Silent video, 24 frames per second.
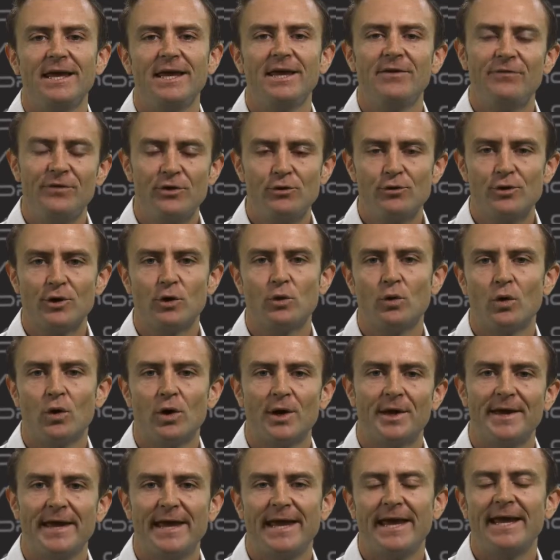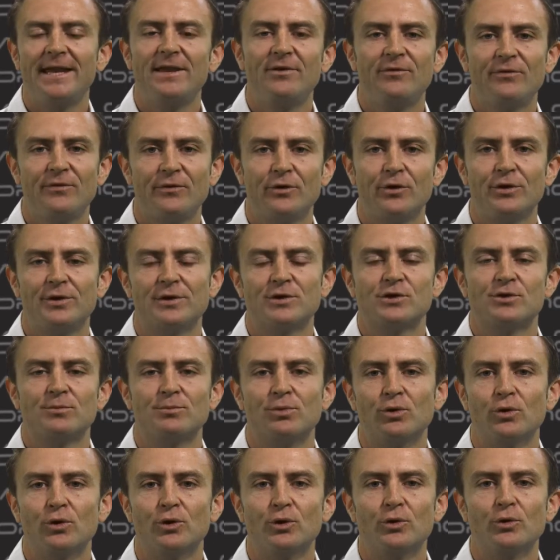If you require any further
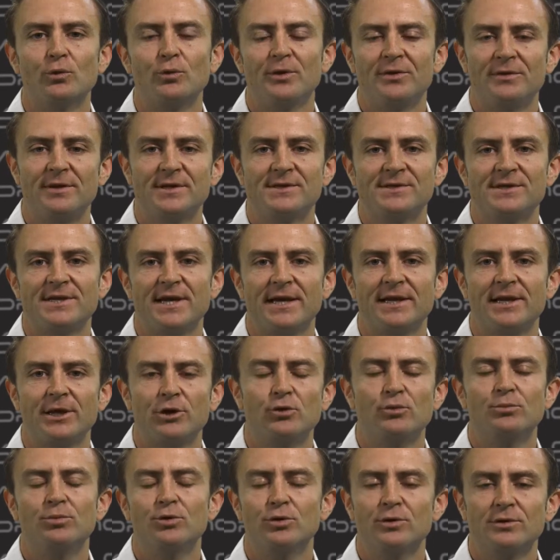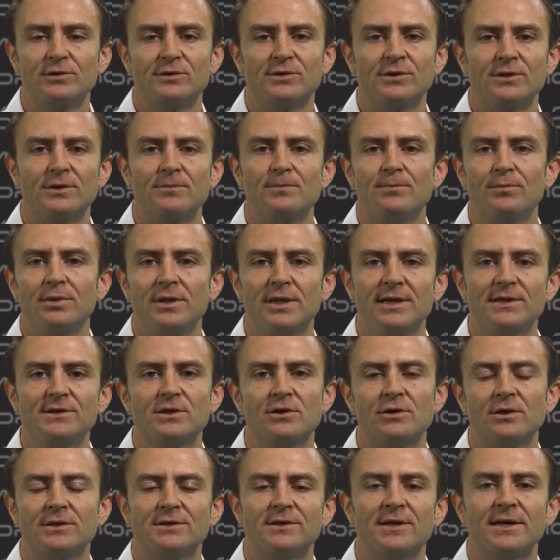support with this technical bulletin, please
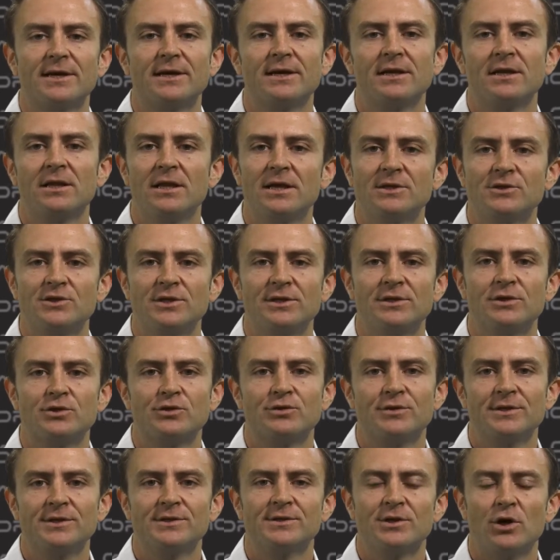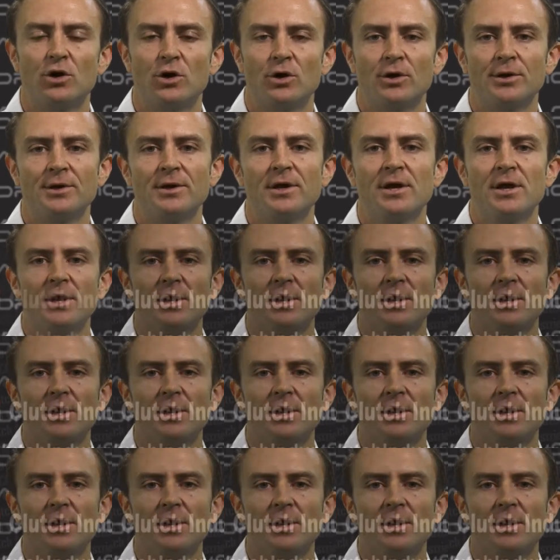contact Clutch Industries on